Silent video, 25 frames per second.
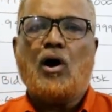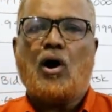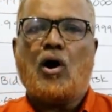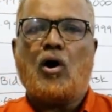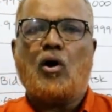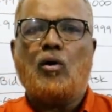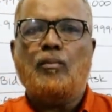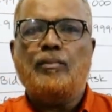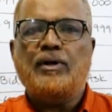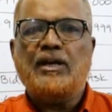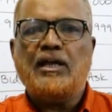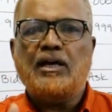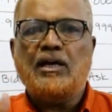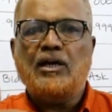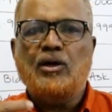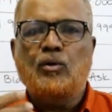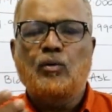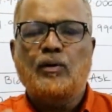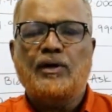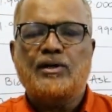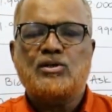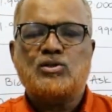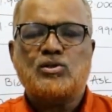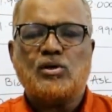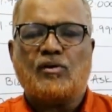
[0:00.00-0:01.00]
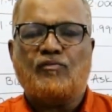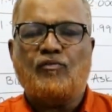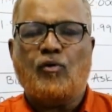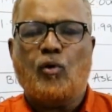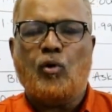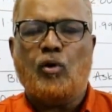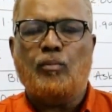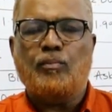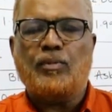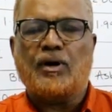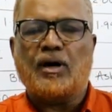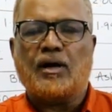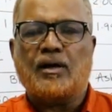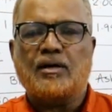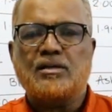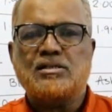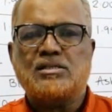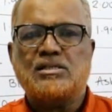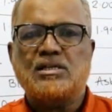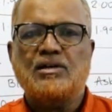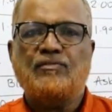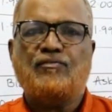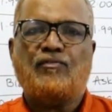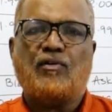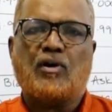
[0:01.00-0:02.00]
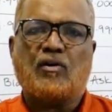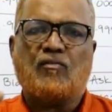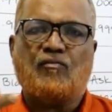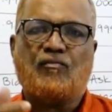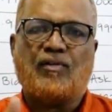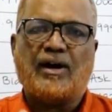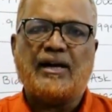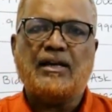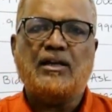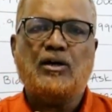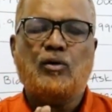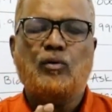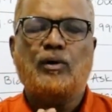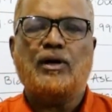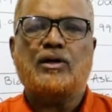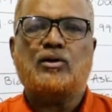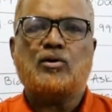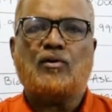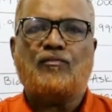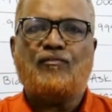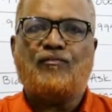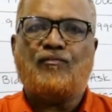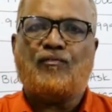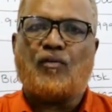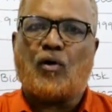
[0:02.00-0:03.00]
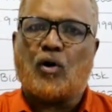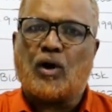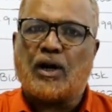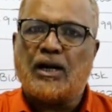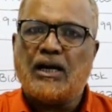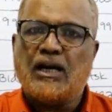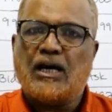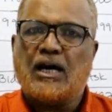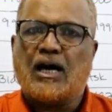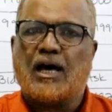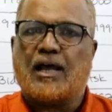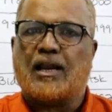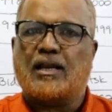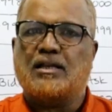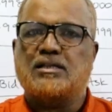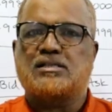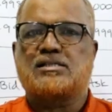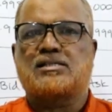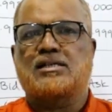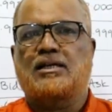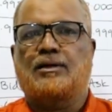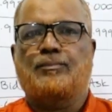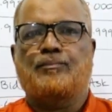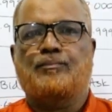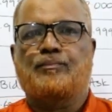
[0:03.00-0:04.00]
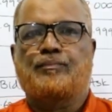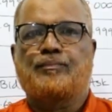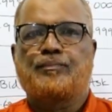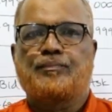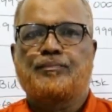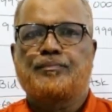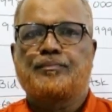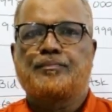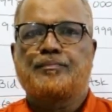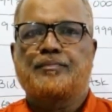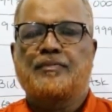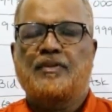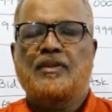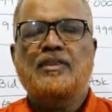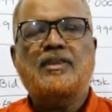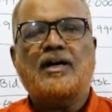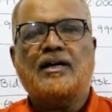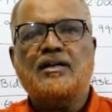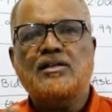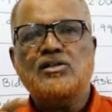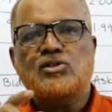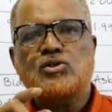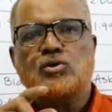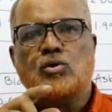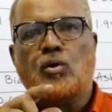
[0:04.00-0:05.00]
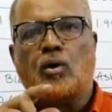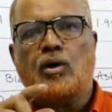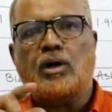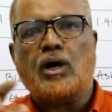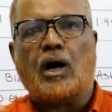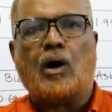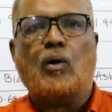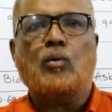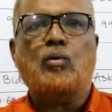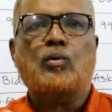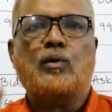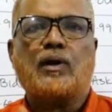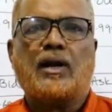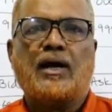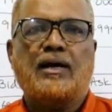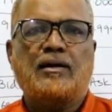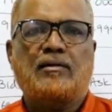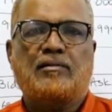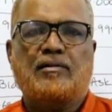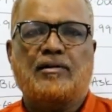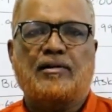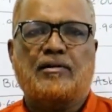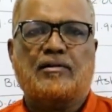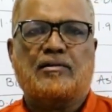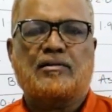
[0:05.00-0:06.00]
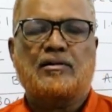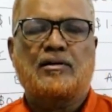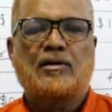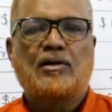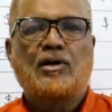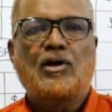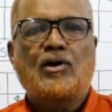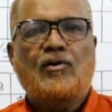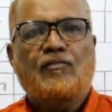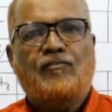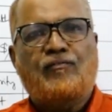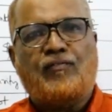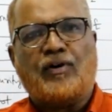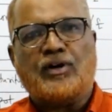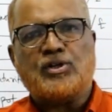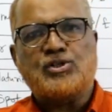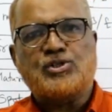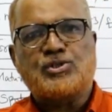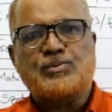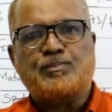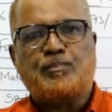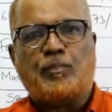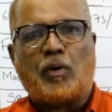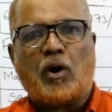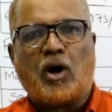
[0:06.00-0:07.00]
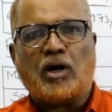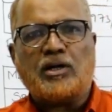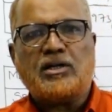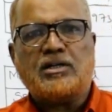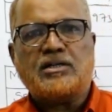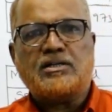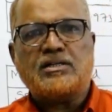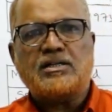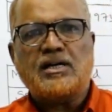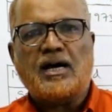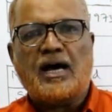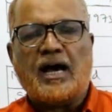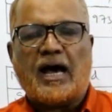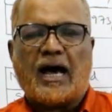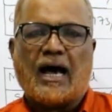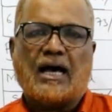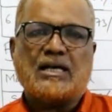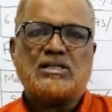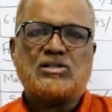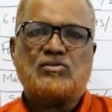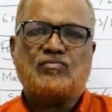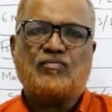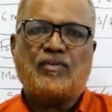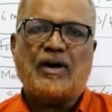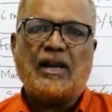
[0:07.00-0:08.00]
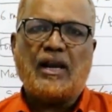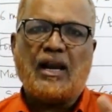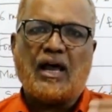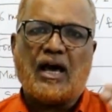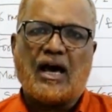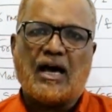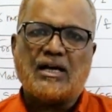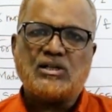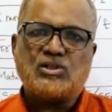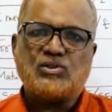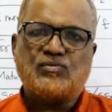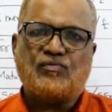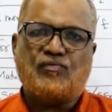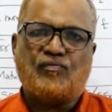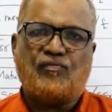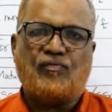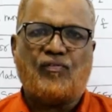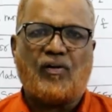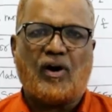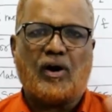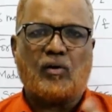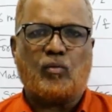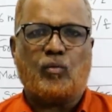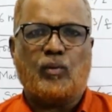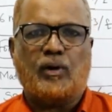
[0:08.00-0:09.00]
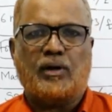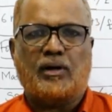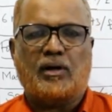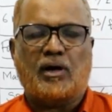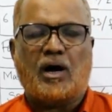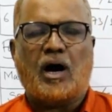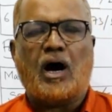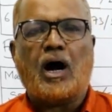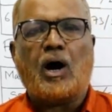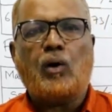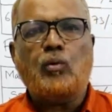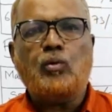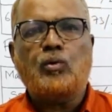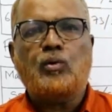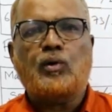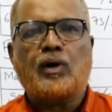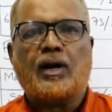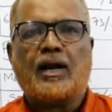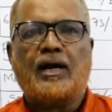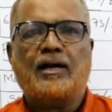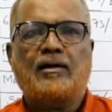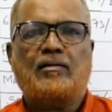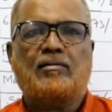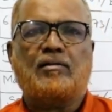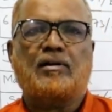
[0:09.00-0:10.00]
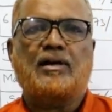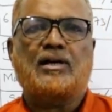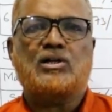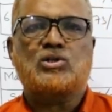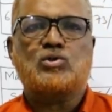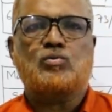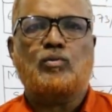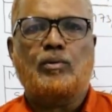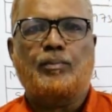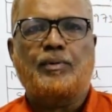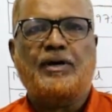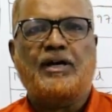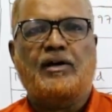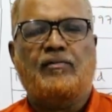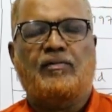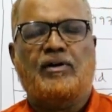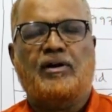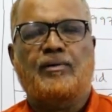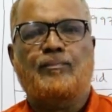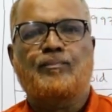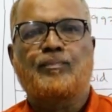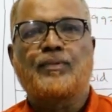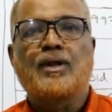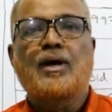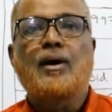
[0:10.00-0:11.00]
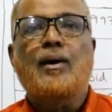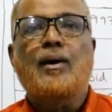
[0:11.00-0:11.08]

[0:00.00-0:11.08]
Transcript: How many units of home currency for one unit of foreign currency? That is called outright rate. For spot as well as forward, outright rates will be given.